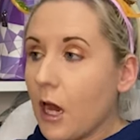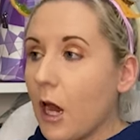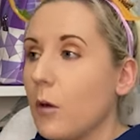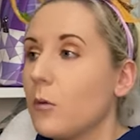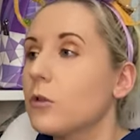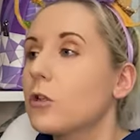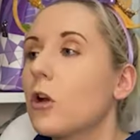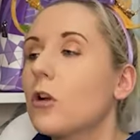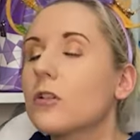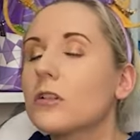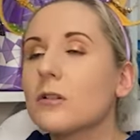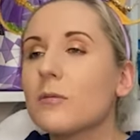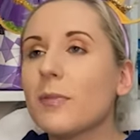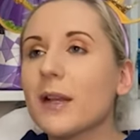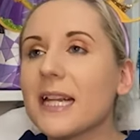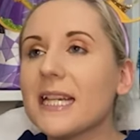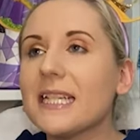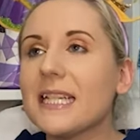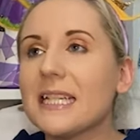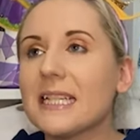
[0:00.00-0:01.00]
I was
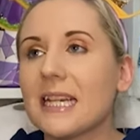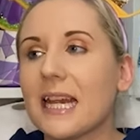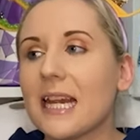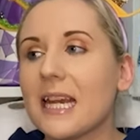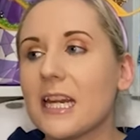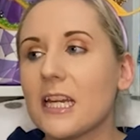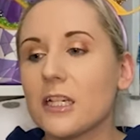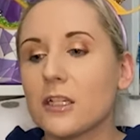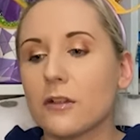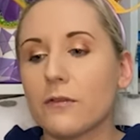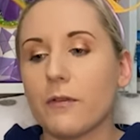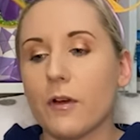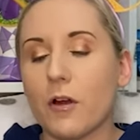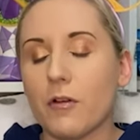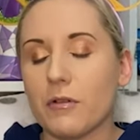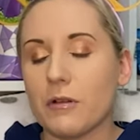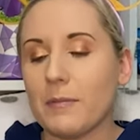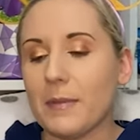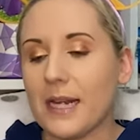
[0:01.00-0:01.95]
contemplating taking Safari